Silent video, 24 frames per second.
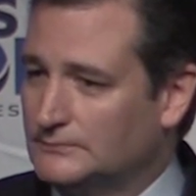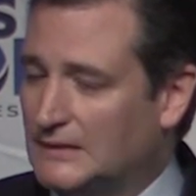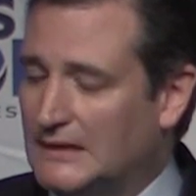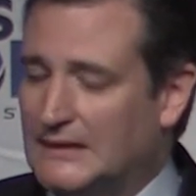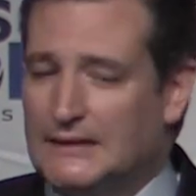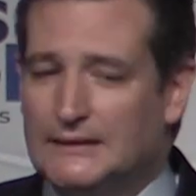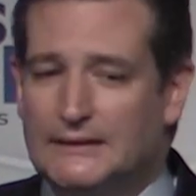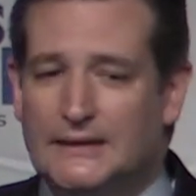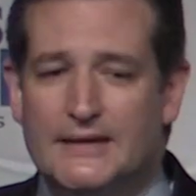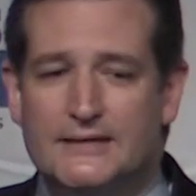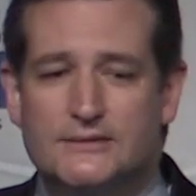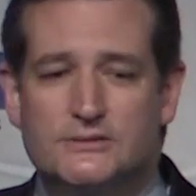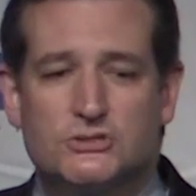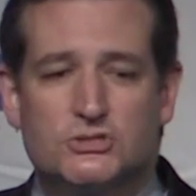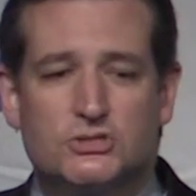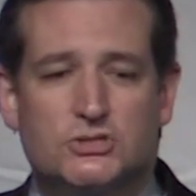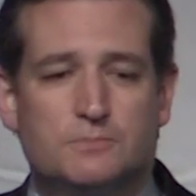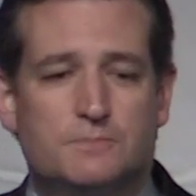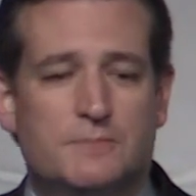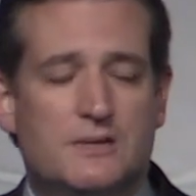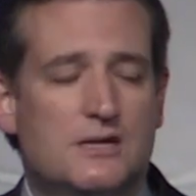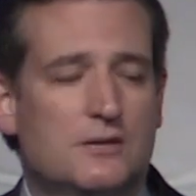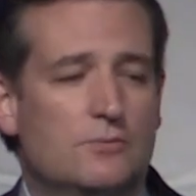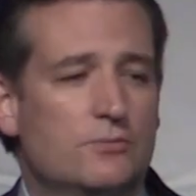And I'd like to
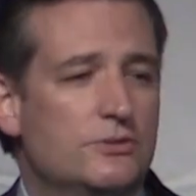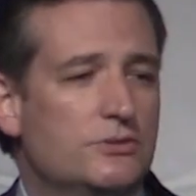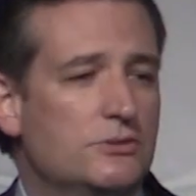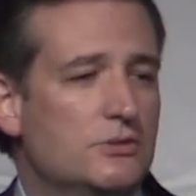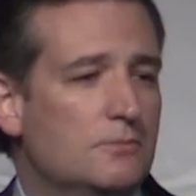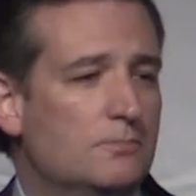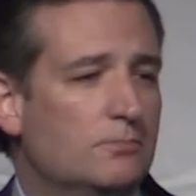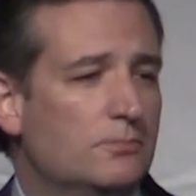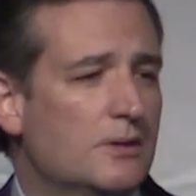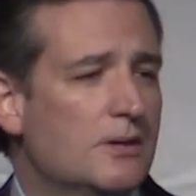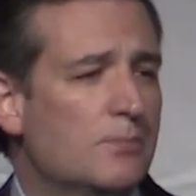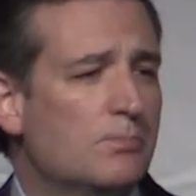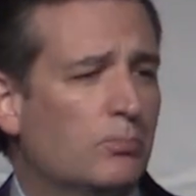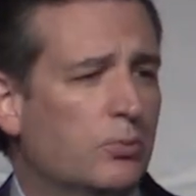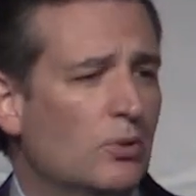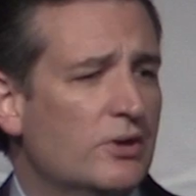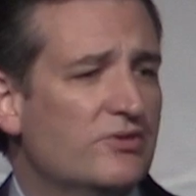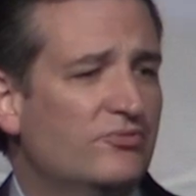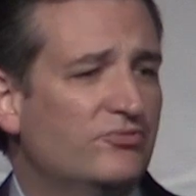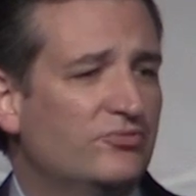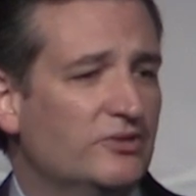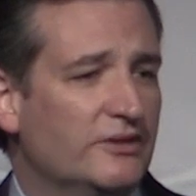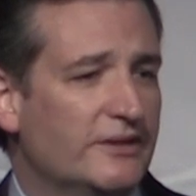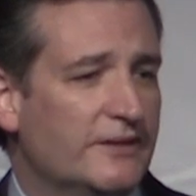speak with you
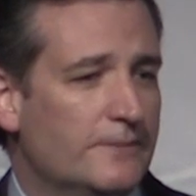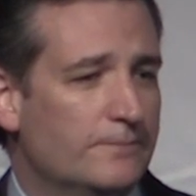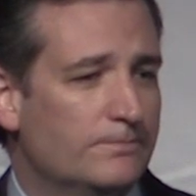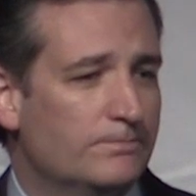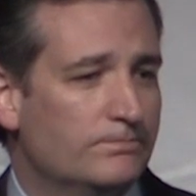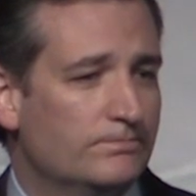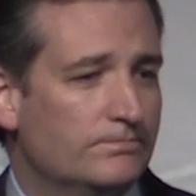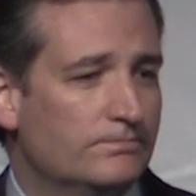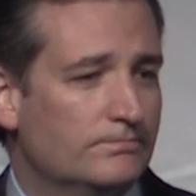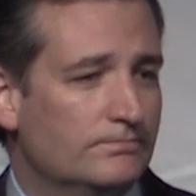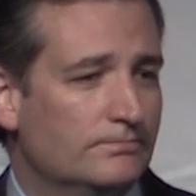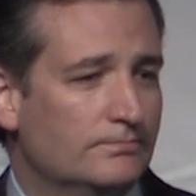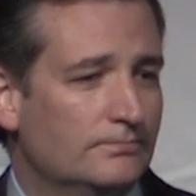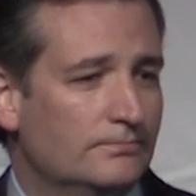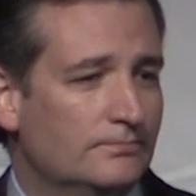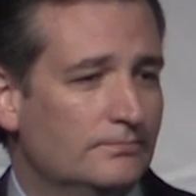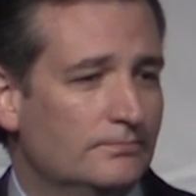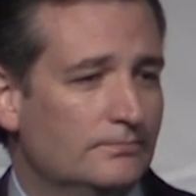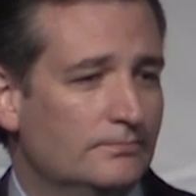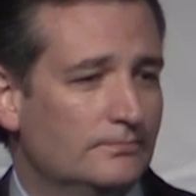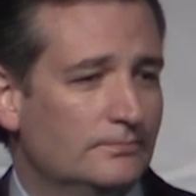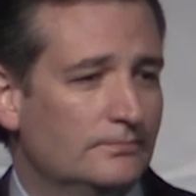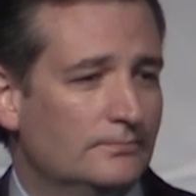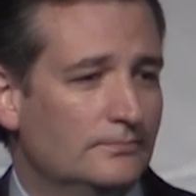briefly
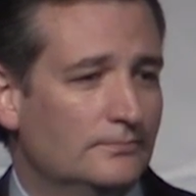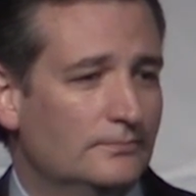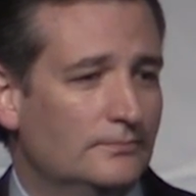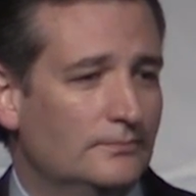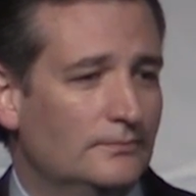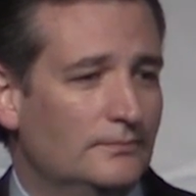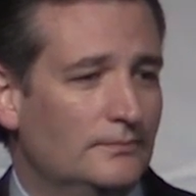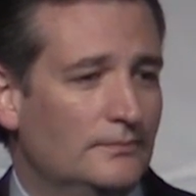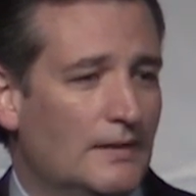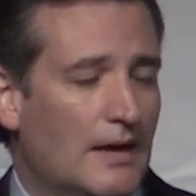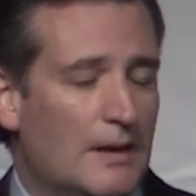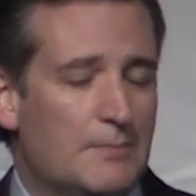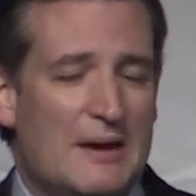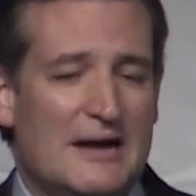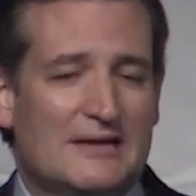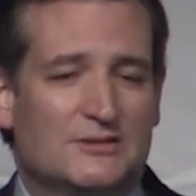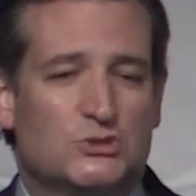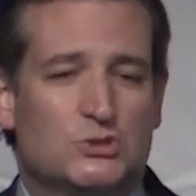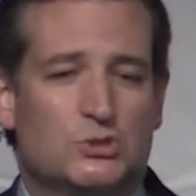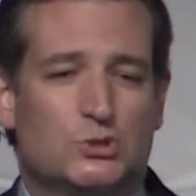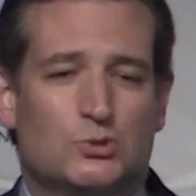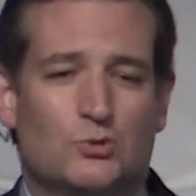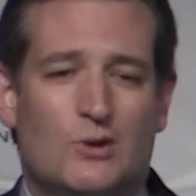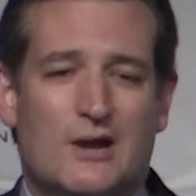
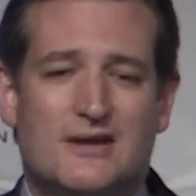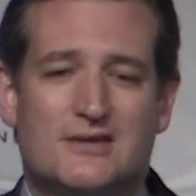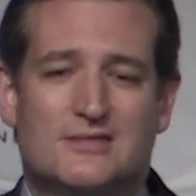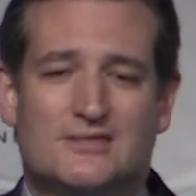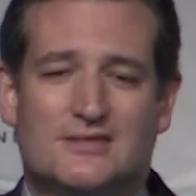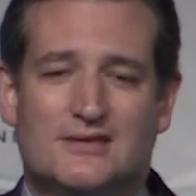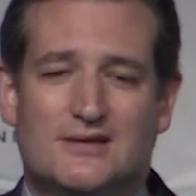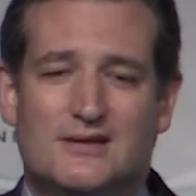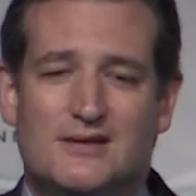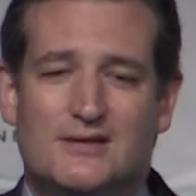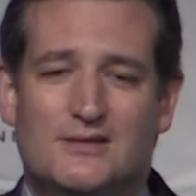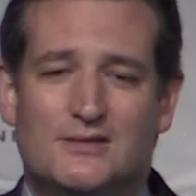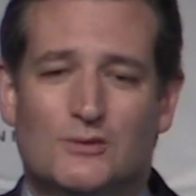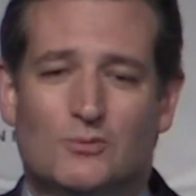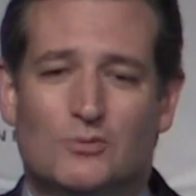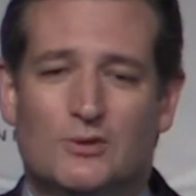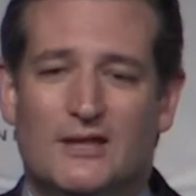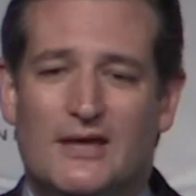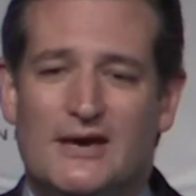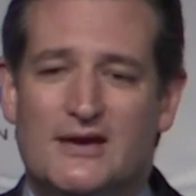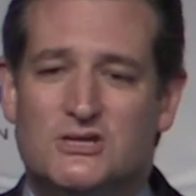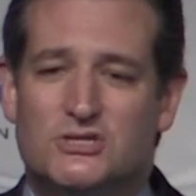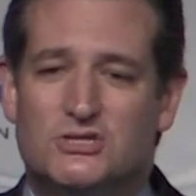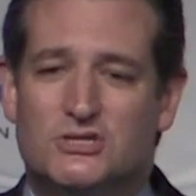about strengthening the
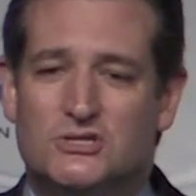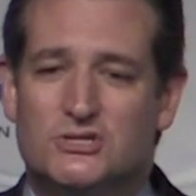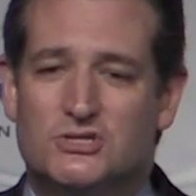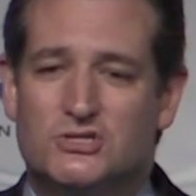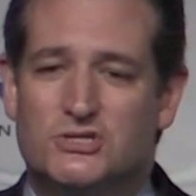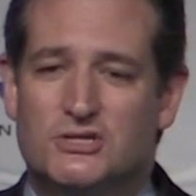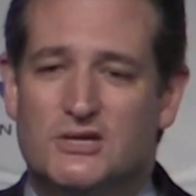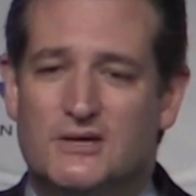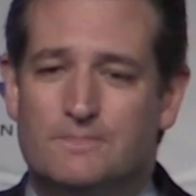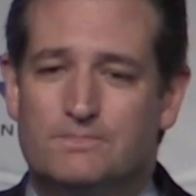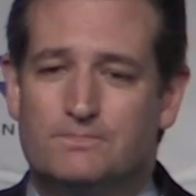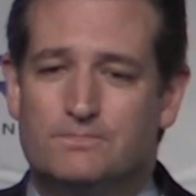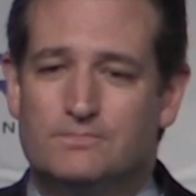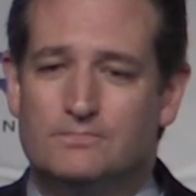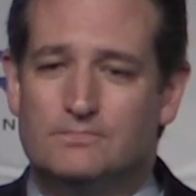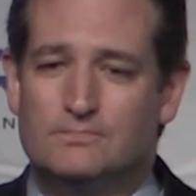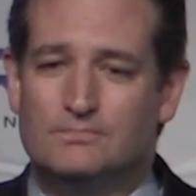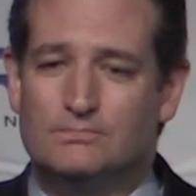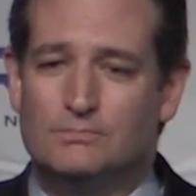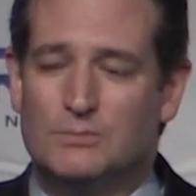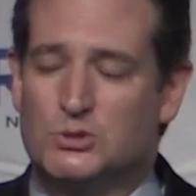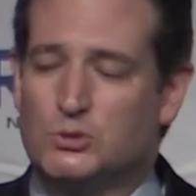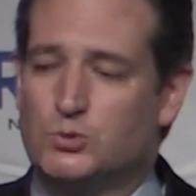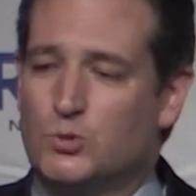relationship
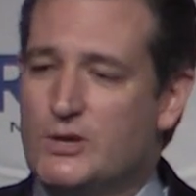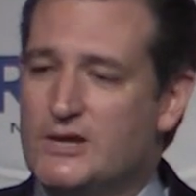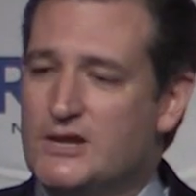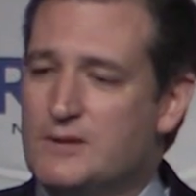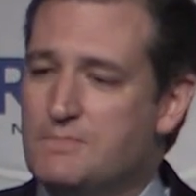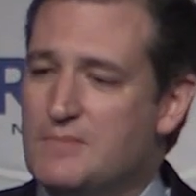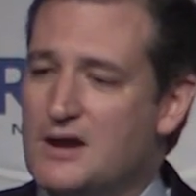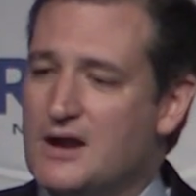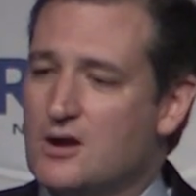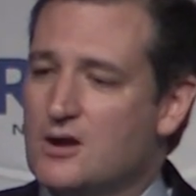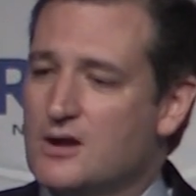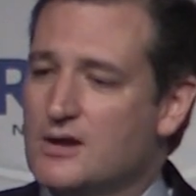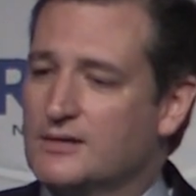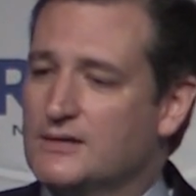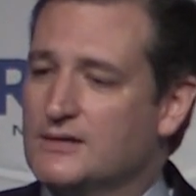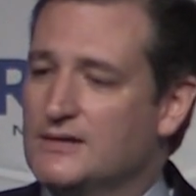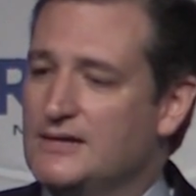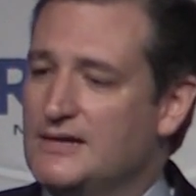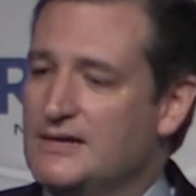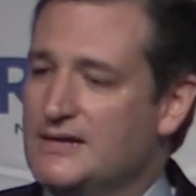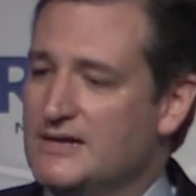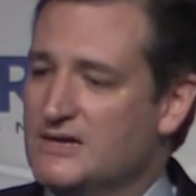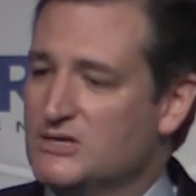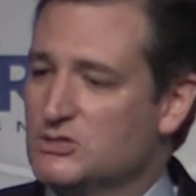between America
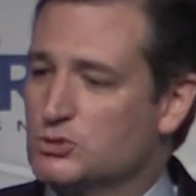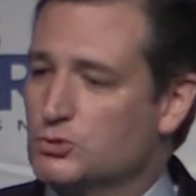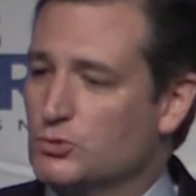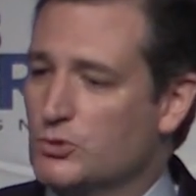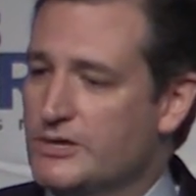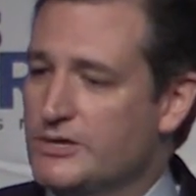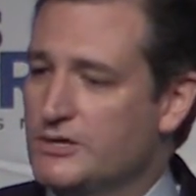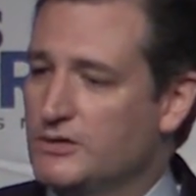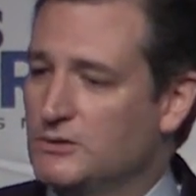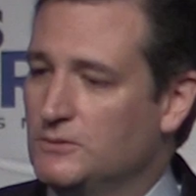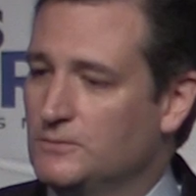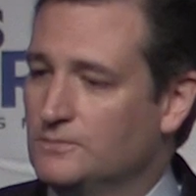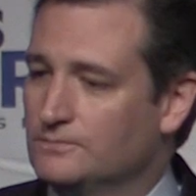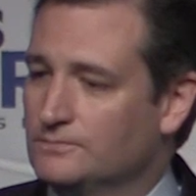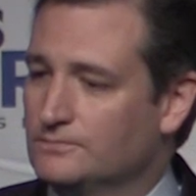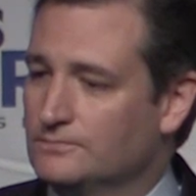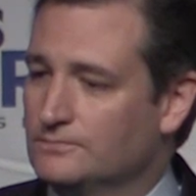and Israel